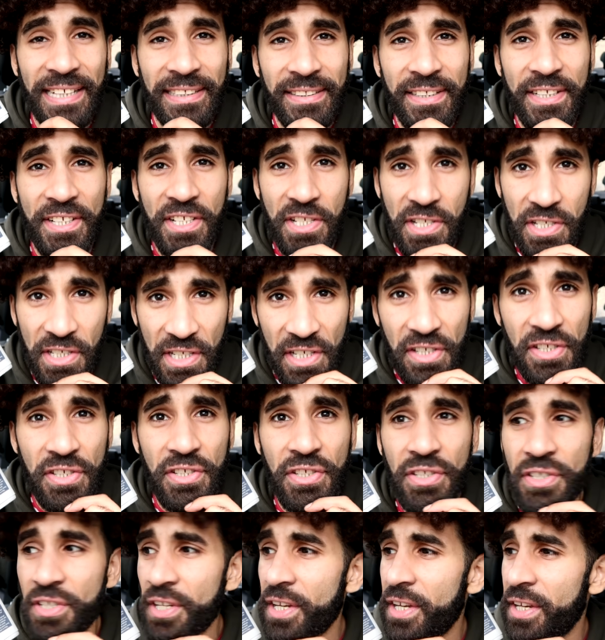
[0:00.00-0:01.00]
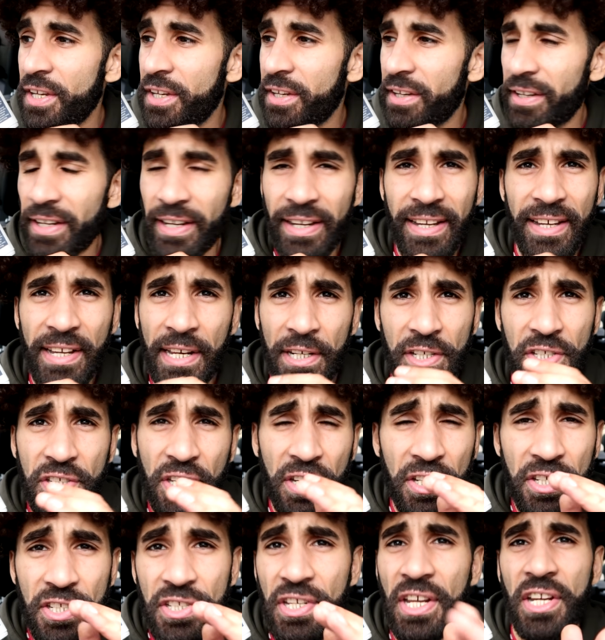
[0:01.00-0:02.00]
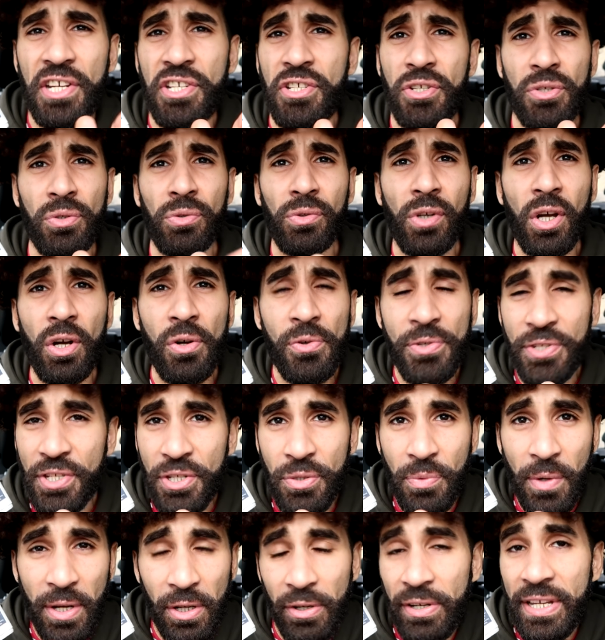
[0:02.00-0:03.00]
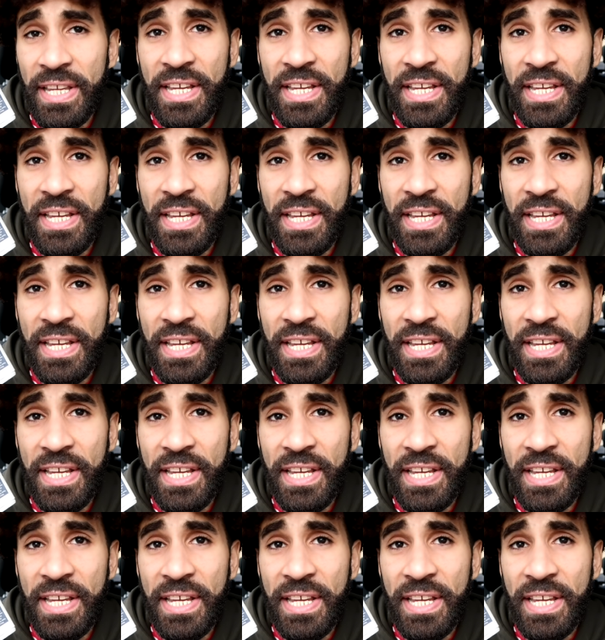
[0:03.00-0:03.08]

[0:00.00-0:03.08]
and an assist, and sensational goals as well.